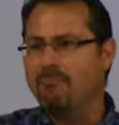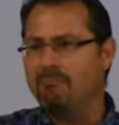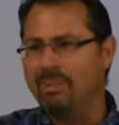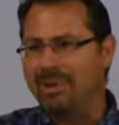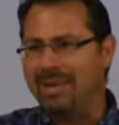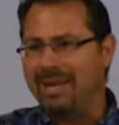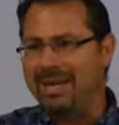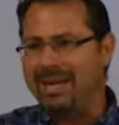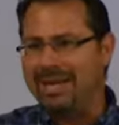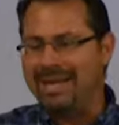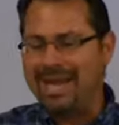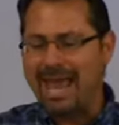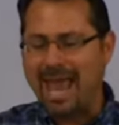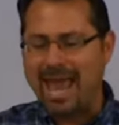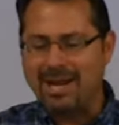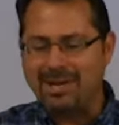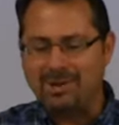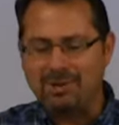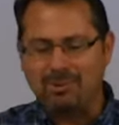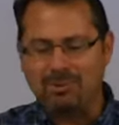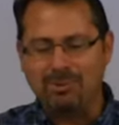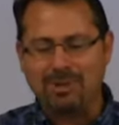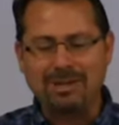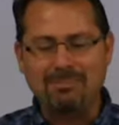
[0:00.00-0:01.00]
big
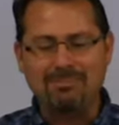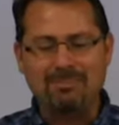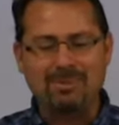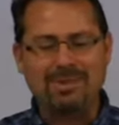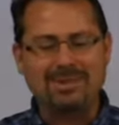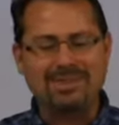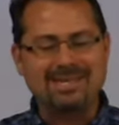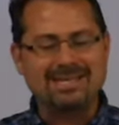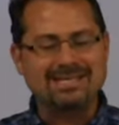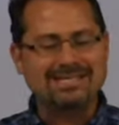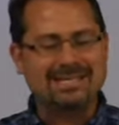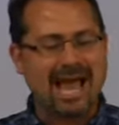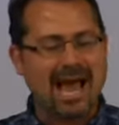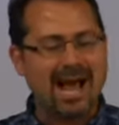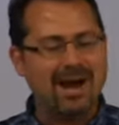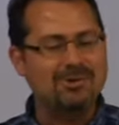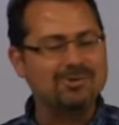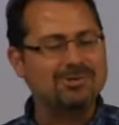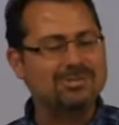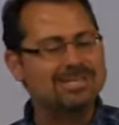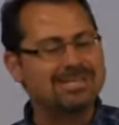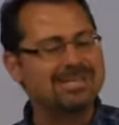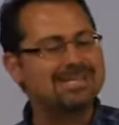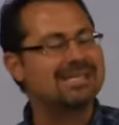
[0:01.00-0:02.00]
and creepy this
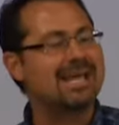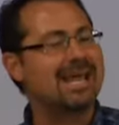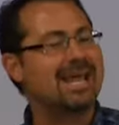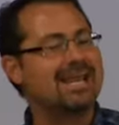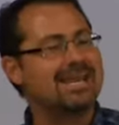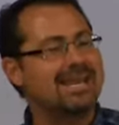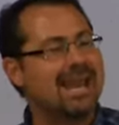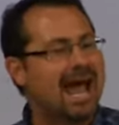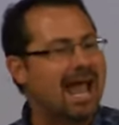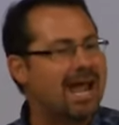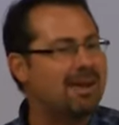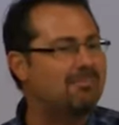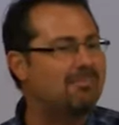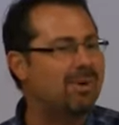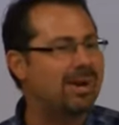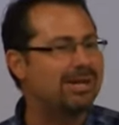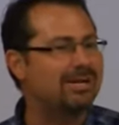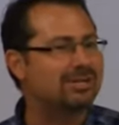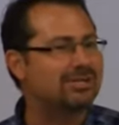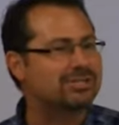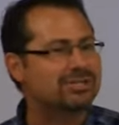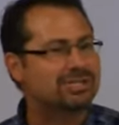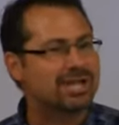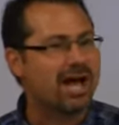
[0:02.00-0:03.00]
house is at night
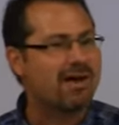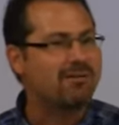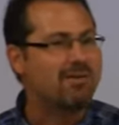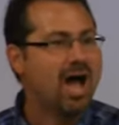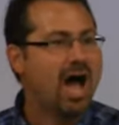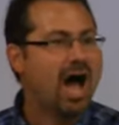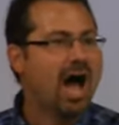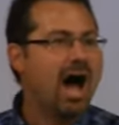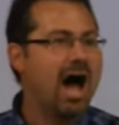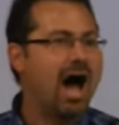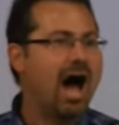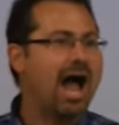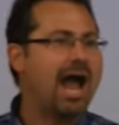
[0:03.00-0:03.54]
by yourself?